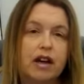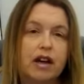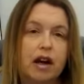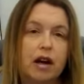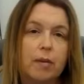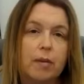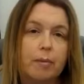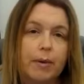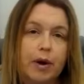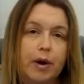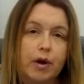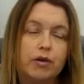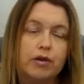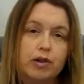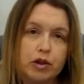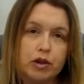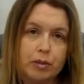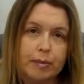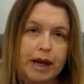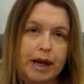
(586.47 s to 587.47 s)
beyond
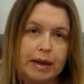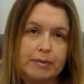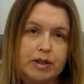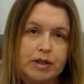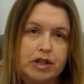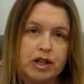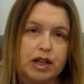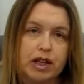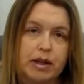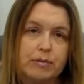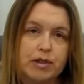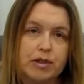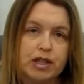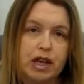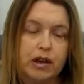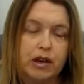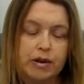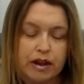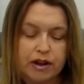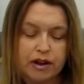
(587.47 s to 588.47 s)
your payment terms.
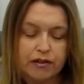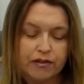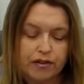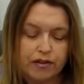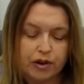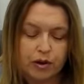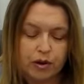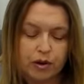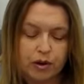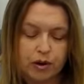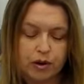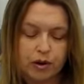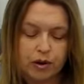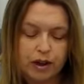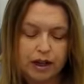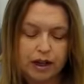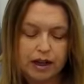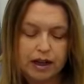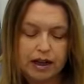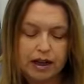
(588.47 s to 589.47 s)
So if your
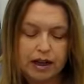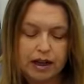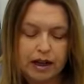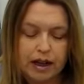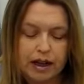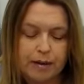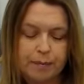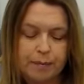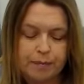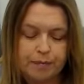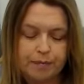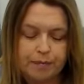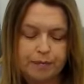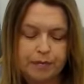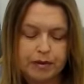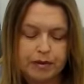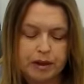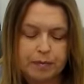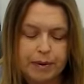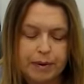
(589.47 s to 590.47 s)

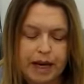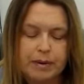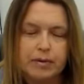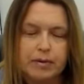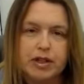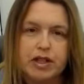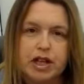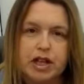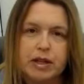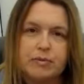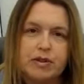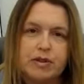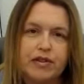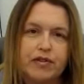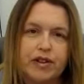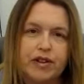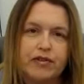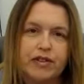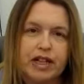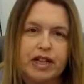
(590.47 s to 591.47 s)
payment terms are
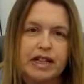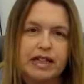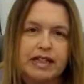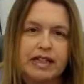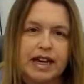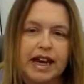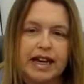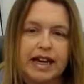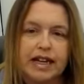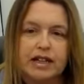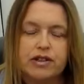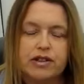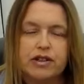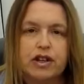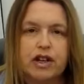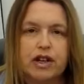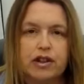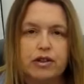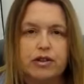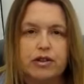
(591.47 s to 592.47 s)
15 days,
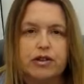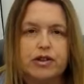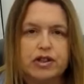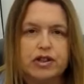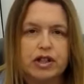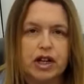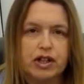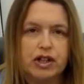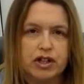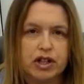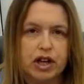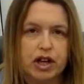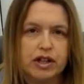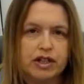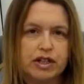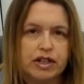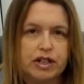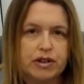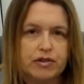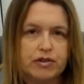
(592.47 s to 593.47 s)
you can start
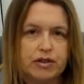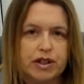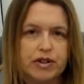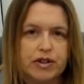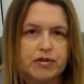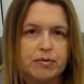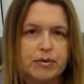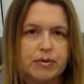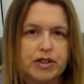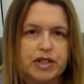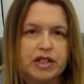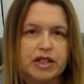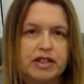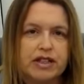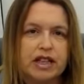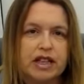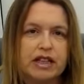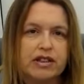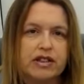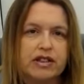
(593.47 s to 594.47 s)
charging interest from the
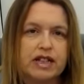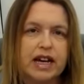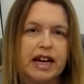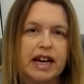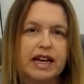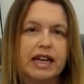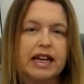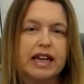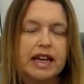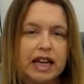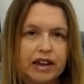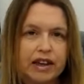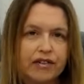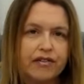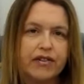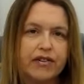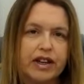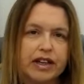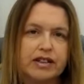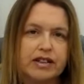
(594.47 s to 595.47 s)
16th day
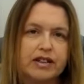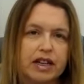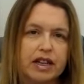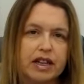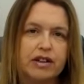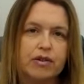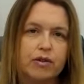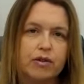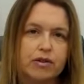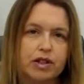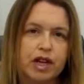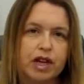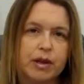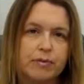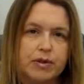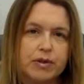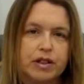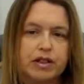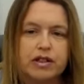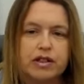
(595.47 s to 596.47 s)
if it's in your
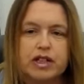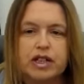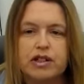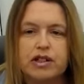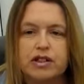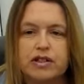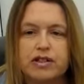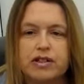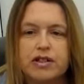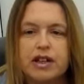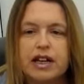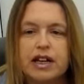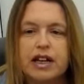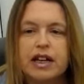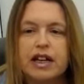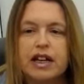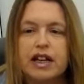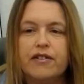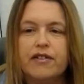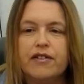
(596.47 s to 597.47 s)
terms and conditions.
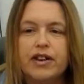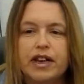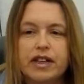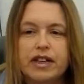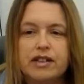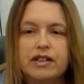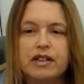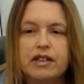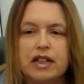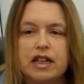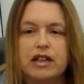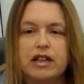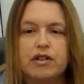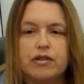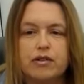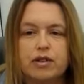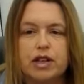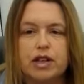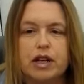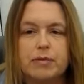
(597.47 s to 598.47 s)
If it isn't in
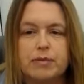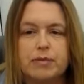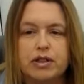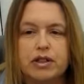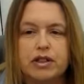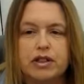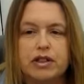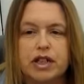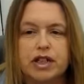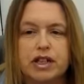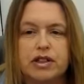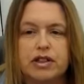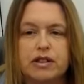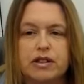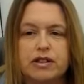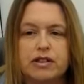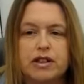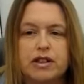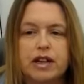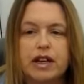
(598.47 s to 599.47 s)
your terms and
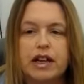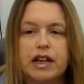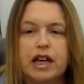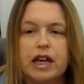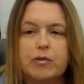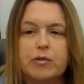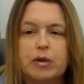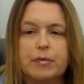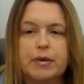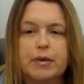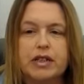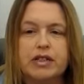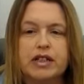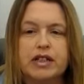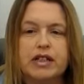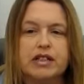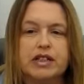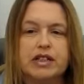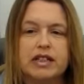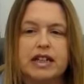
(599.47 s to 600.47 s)
conditions, it would be
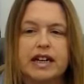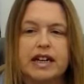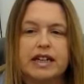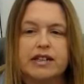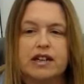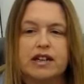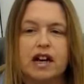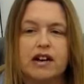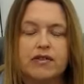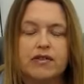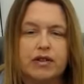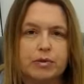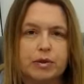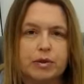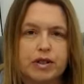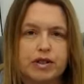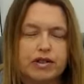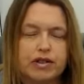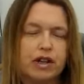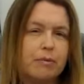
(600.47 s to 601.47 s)
60 days
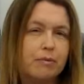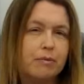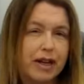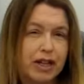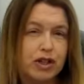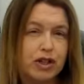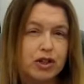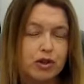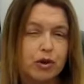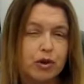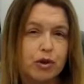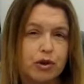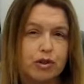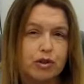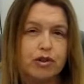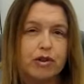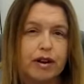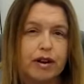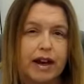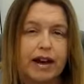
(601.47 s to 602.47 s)
afterwards. So make sure
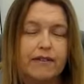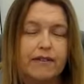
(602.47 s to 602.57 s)
you have